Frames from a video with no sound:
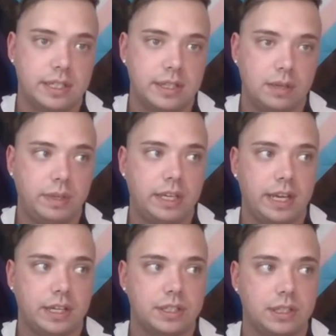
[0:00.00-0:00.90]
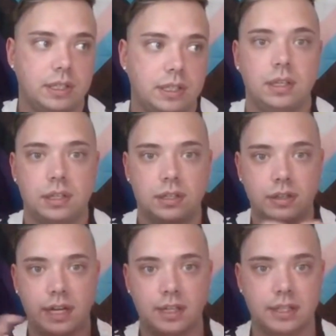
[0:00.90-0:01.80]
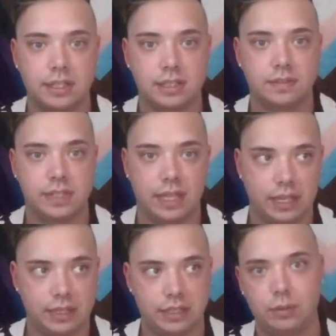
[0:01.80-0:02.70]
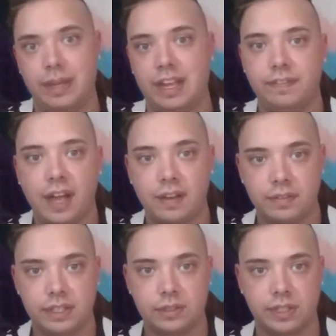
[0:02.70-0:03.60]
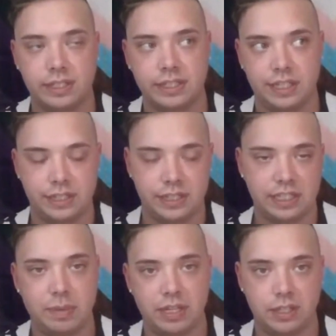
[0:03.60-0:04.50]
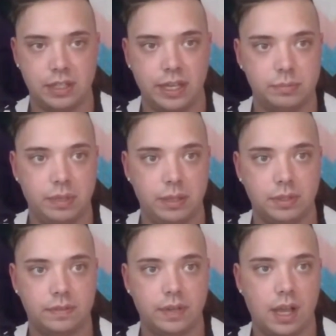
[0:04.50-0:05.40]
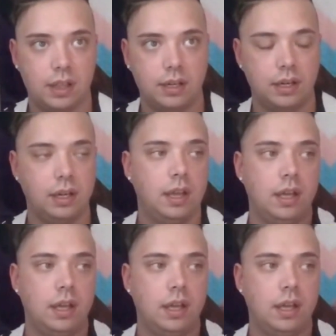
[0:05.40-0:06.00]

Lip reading: And then we can actually create a list of saying, we have 5 of these organizations that specialize in people of color,